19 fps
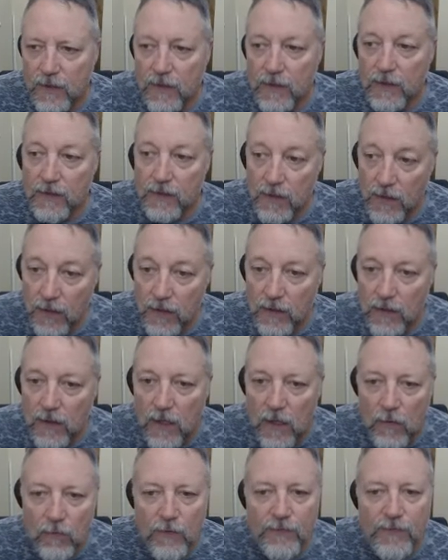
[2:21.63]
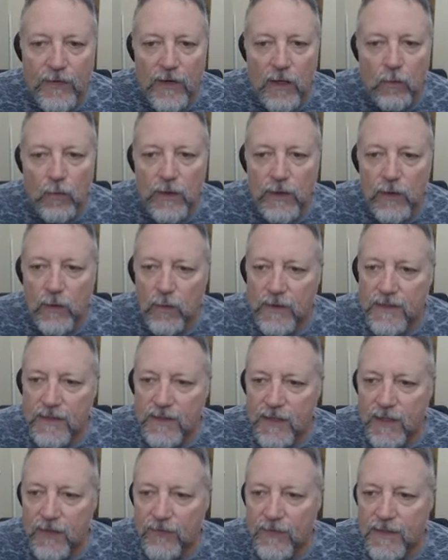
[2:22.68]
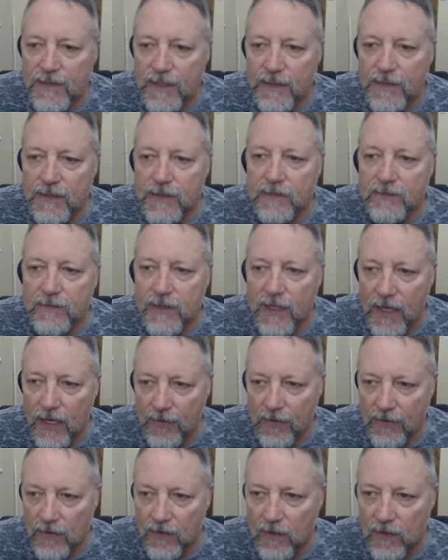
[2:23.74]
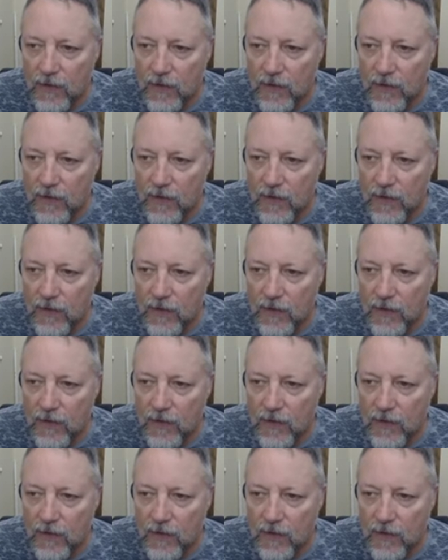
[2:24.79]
Indeed, we felt we had received the sentence of death.